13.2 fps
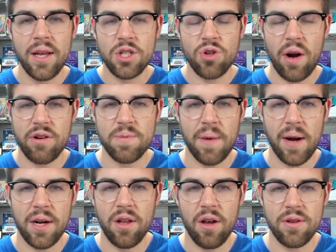try to
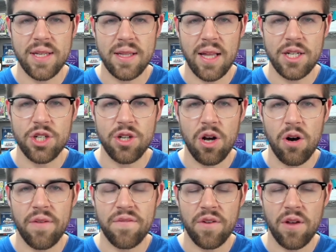respond to those and let you
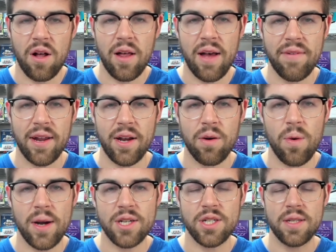know if you all have any
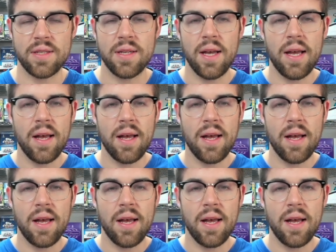questions.